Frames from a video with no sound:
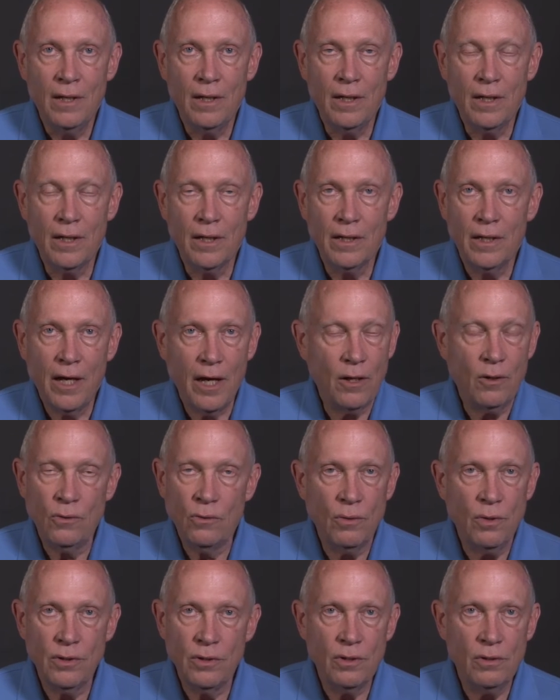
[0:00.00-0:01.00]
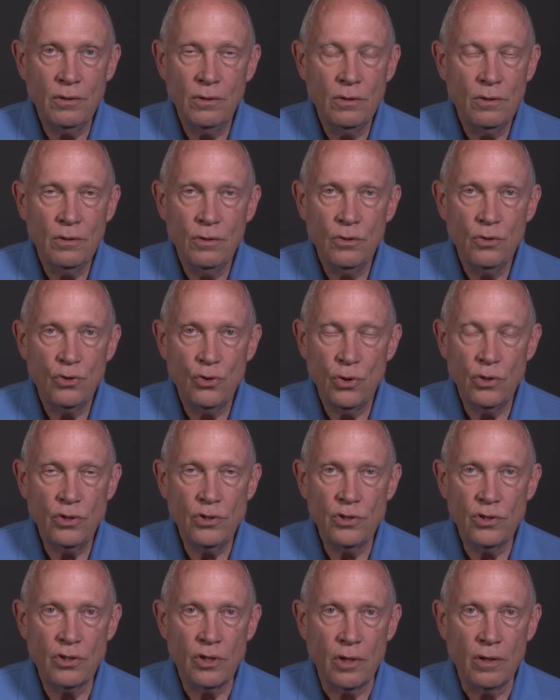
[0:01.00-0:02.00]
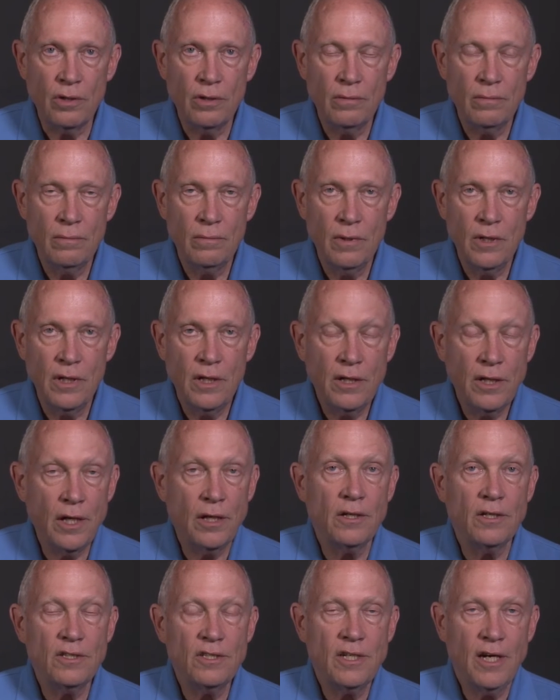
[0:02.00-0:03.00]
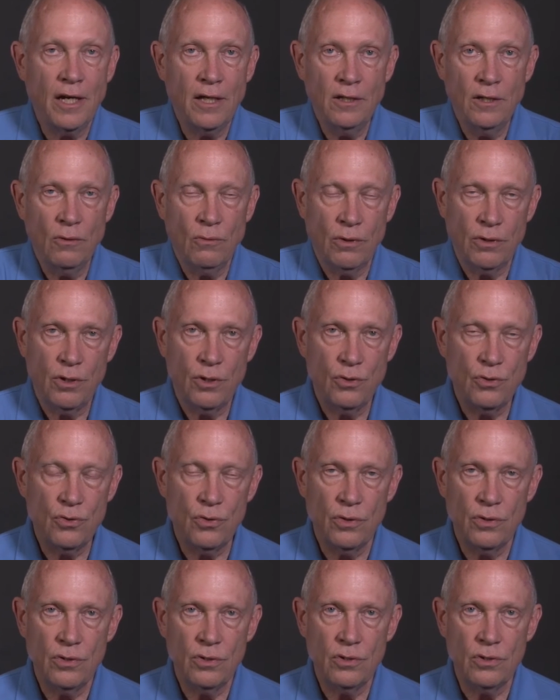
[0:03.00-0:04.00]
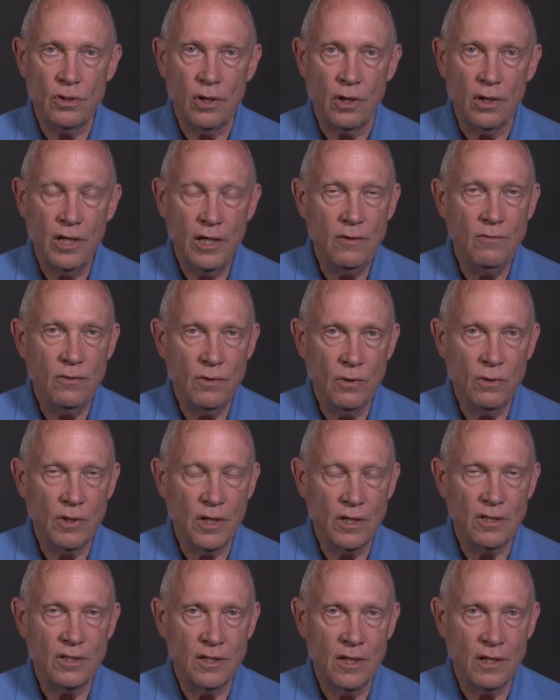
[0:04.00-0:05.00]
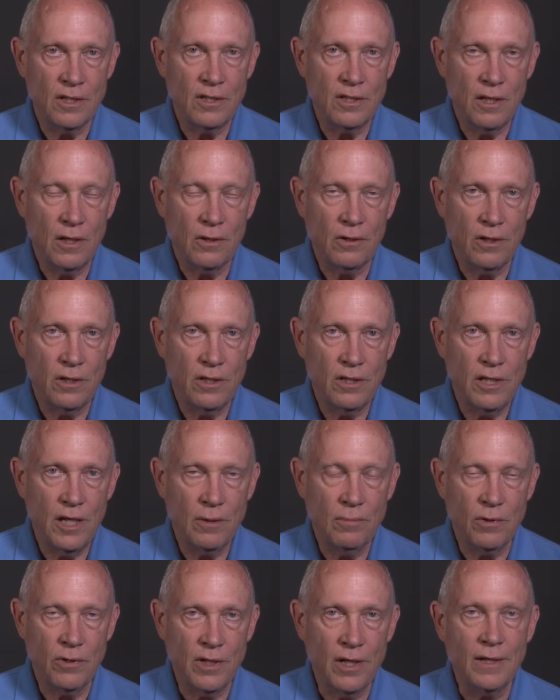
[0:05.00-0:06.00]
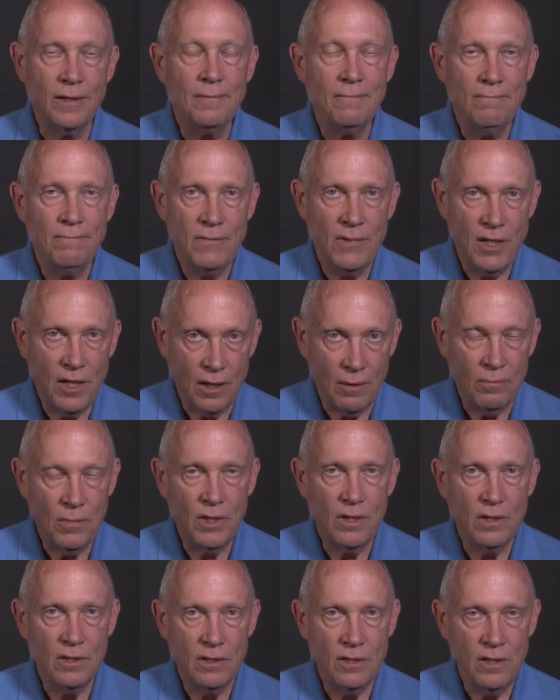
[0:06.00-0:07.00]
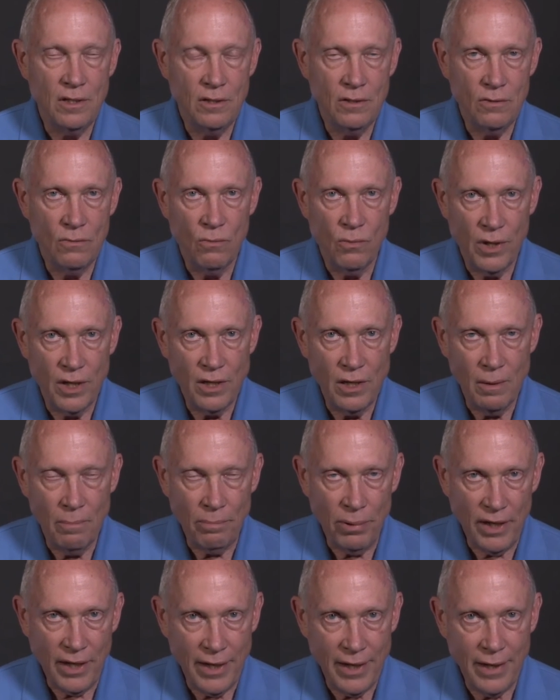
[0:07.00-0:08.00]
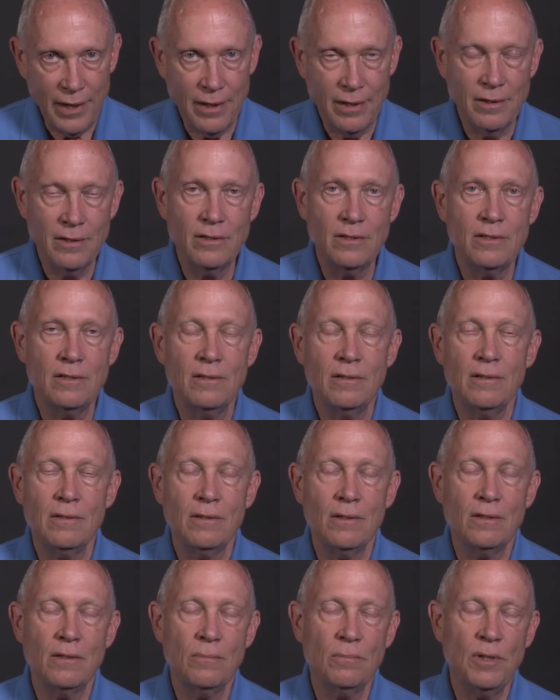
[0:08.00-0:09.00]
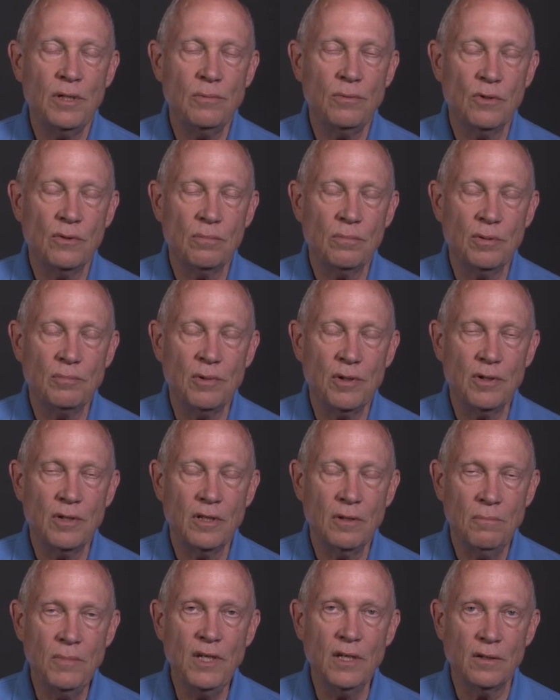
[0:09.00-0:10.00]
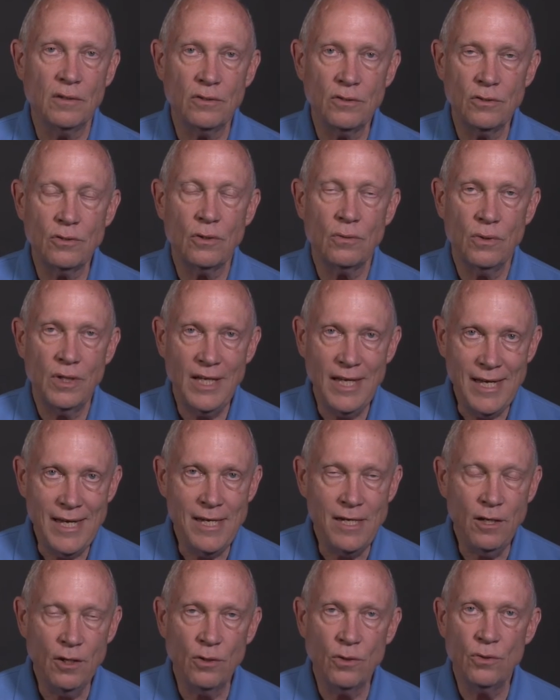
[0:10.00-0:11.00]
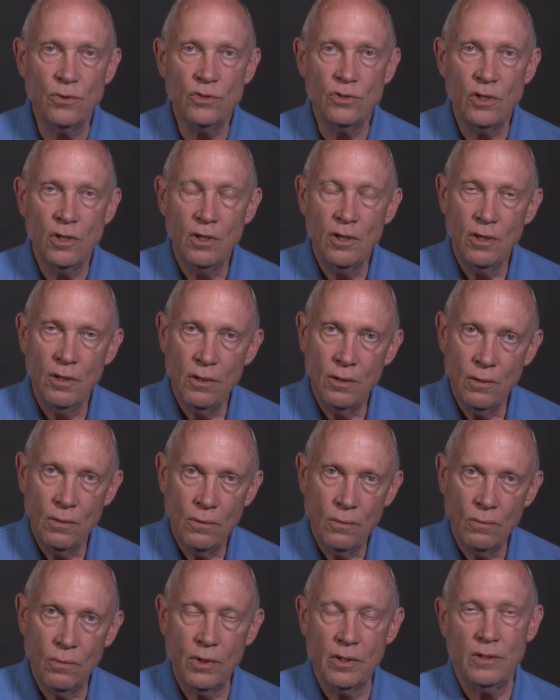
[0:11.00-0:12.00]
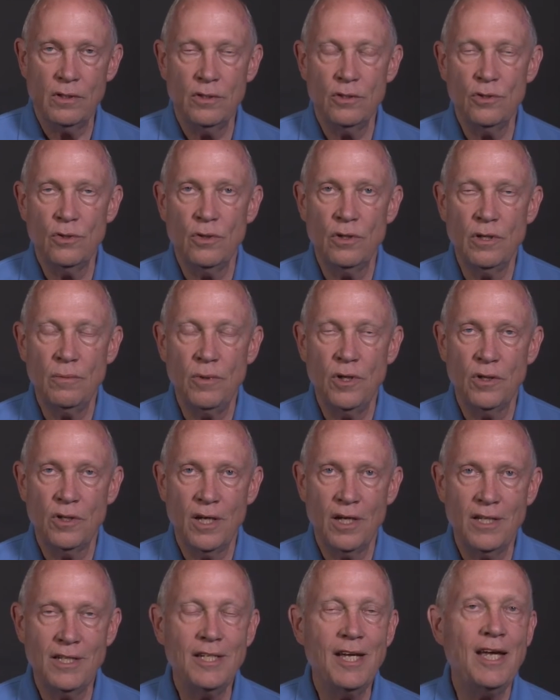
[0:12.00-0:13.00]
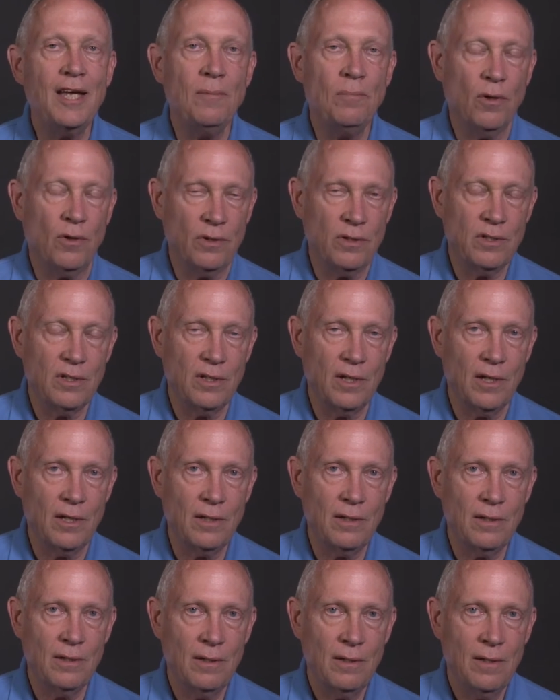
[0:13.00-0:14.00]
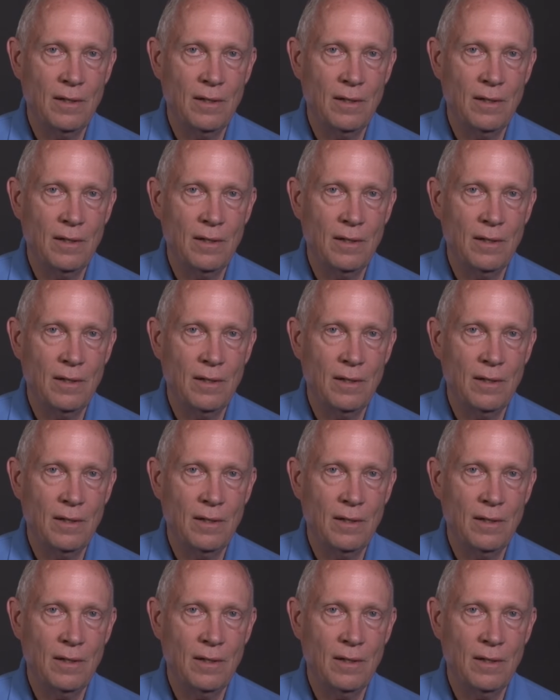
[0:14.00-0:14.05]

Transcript: I don't know what the choices are. Now, does God know what the choices are, even though that's not set on a table yet? Yeah, because he's read the plans that the people are preparing the meal, so he knows what is going to be on that table tonight.